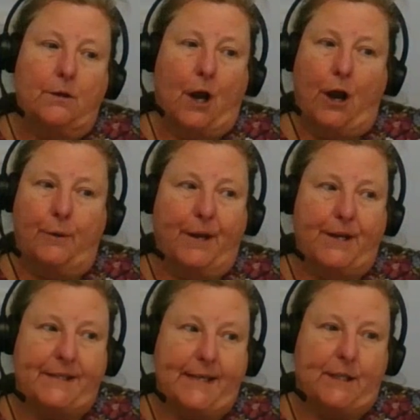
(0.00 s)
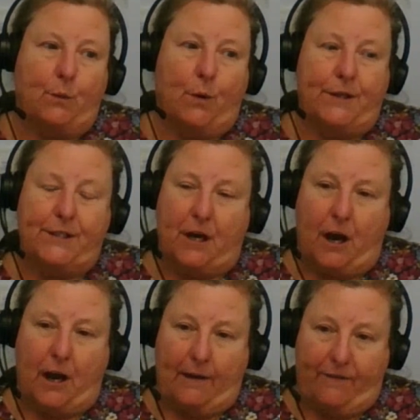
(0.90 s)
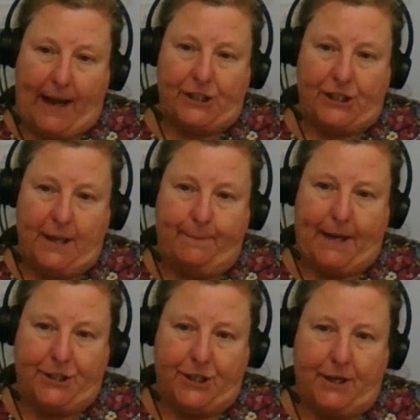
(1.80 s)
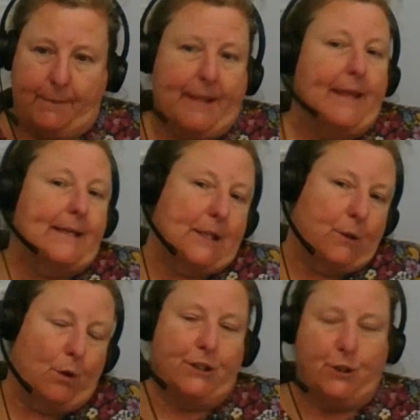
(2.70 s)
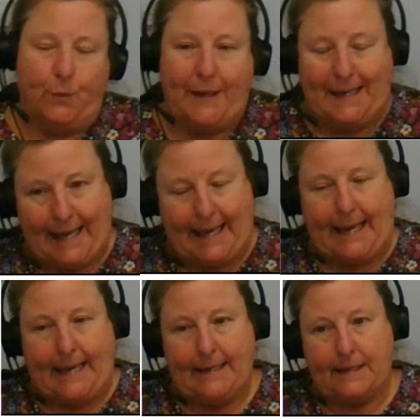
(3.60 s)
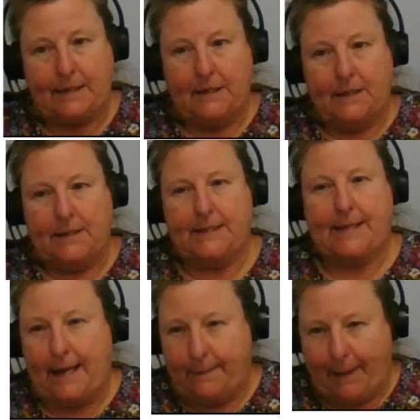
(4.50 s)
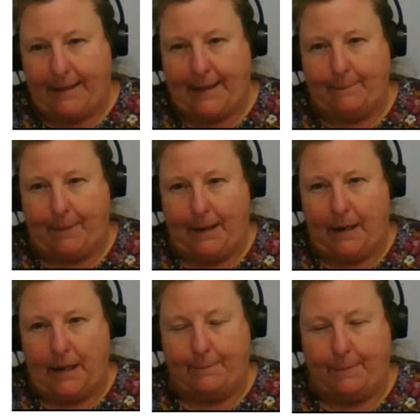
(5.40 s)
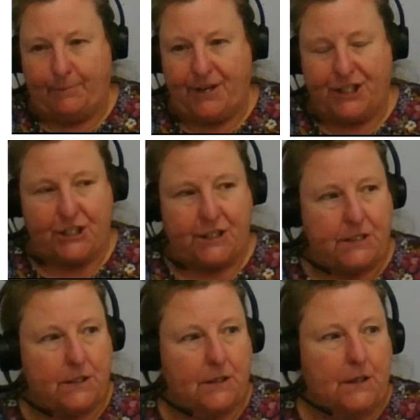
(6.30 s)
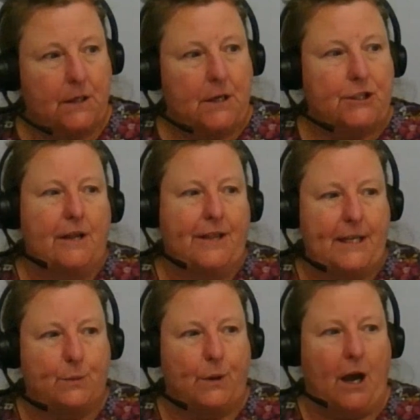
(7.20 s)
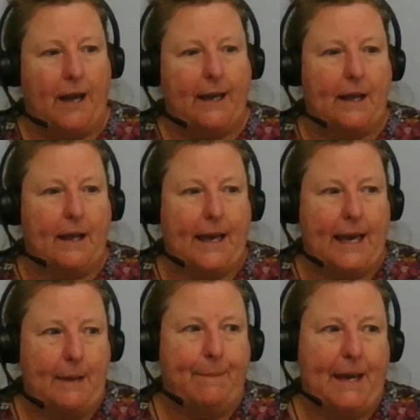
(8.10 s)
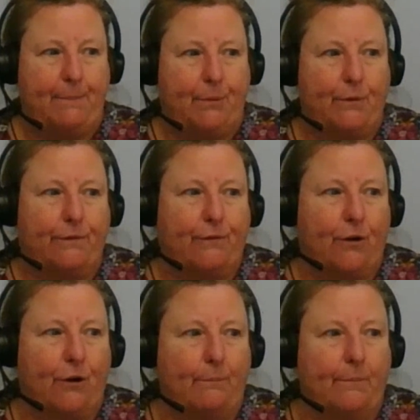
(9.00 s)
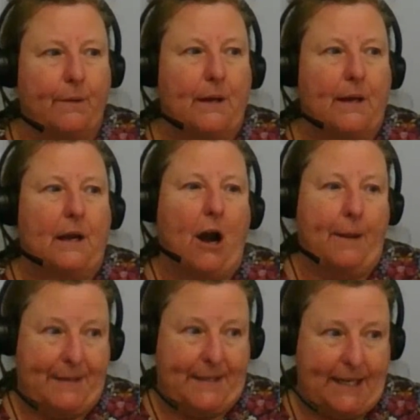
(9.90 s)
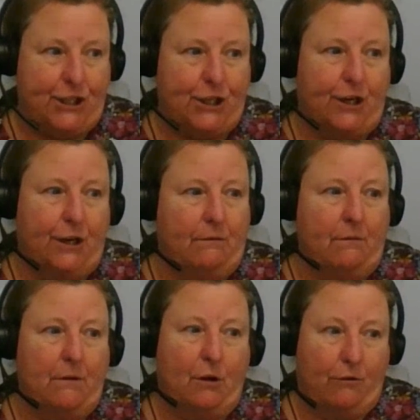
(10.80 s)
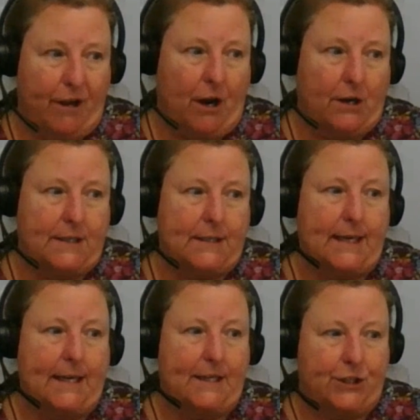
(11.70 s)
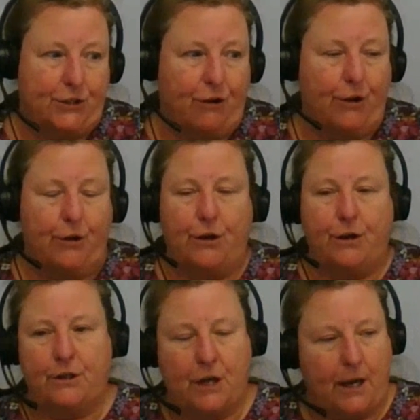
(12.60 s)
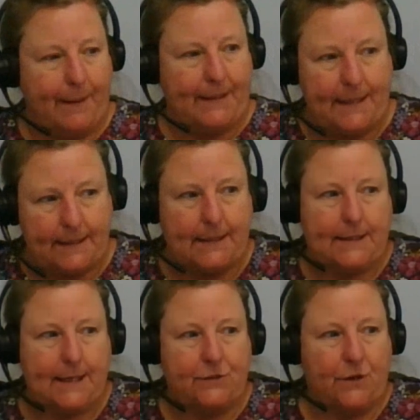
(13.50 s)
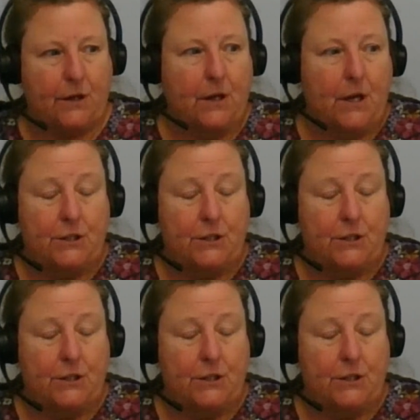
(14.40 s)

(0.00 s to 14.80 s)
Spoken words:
No, because these are the ones that I have actually badgered. I mean, these are the ones that we need to send back their blood pressures. These were like key people from hypertension, coronary heart disease, stroke, diabetics, etc.